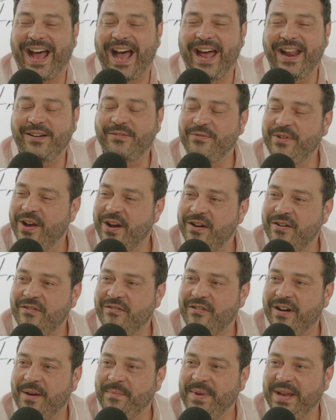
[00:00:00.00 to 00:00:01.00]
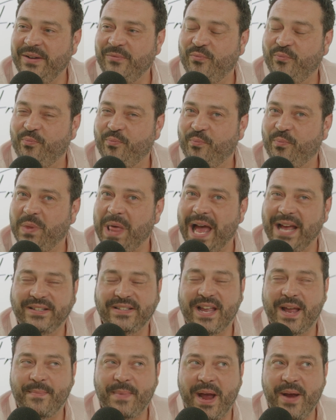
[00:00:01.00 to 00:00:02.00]
I don't know. I mean, last
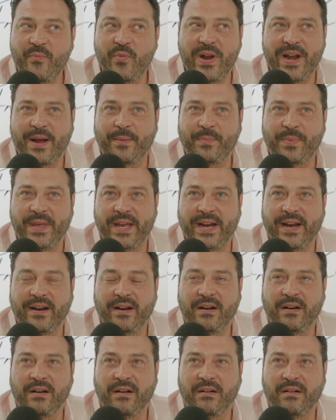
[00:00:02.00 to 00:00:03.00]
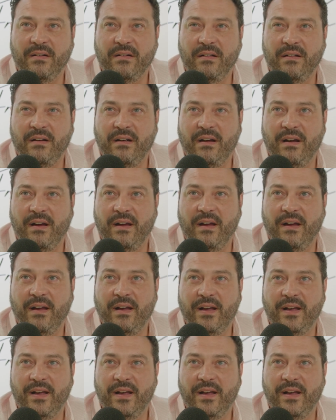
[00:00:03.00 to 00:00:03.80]
time I went up there, uh,